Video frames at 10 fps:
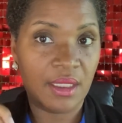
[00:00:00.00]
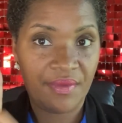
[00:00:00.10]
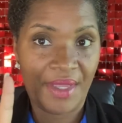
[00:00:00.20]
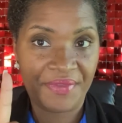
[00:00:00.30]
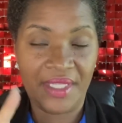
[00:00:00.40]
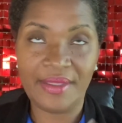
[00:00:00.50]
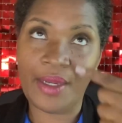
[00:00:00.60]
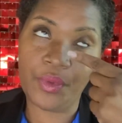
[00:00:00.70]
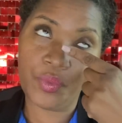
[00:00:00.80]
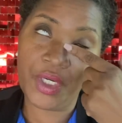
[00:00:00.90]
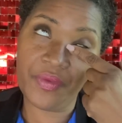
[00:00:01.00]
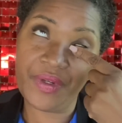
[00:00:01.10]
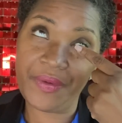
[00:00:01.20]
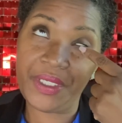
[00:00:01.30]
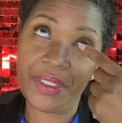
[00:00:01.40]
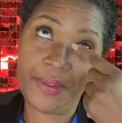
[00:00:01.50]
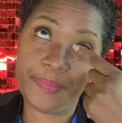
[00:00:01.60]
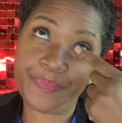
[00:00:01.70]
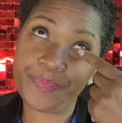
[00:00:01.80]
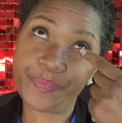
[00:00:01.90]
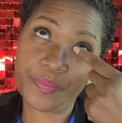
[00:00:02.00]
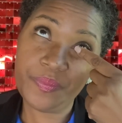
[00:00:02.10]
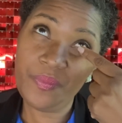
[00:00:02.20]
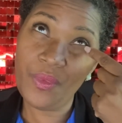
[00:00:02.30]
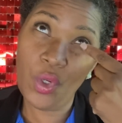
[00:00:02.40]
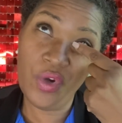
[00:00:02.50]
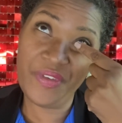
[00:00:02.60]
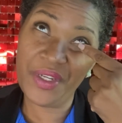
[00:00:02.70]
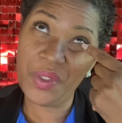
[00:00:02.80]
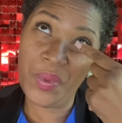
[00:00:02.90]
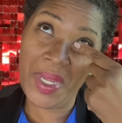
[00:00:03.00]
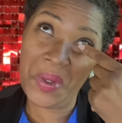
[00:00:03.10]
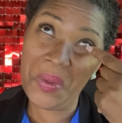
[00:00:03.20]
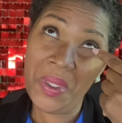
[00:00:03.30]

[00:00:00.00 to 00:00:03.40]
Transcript: I think that would work very good or very well.